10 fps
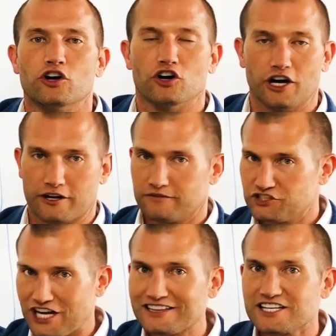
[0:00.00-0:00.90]
Look,
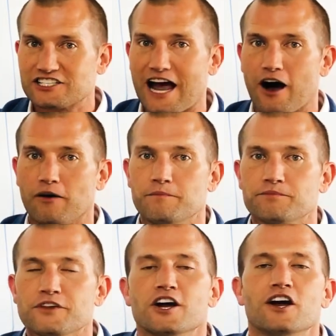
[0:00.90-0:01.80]
check this out.
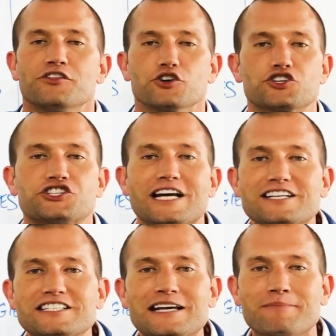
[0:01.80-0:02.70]
There's
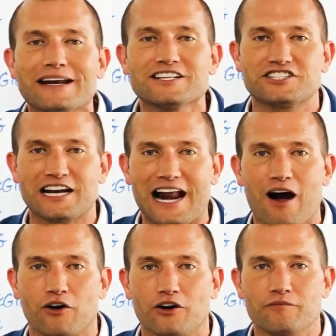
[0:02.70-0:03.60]
60 minutes in an hour.